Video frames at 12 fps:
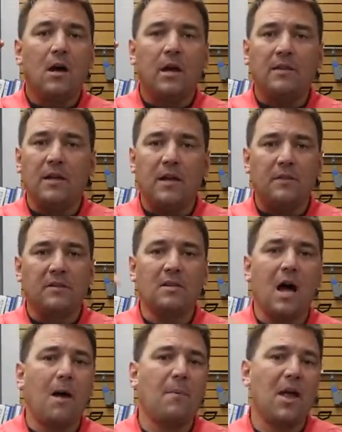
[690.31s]
in the
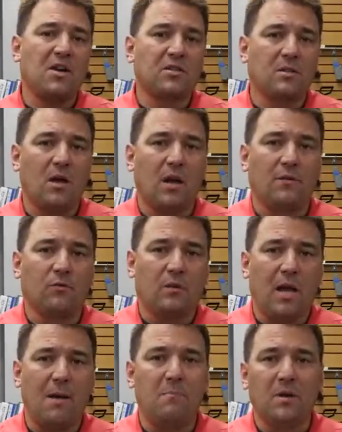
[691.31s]
top echelon of
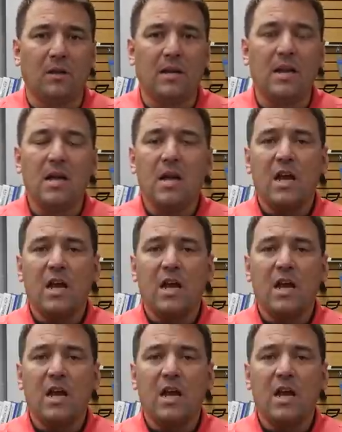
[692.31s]
reliability.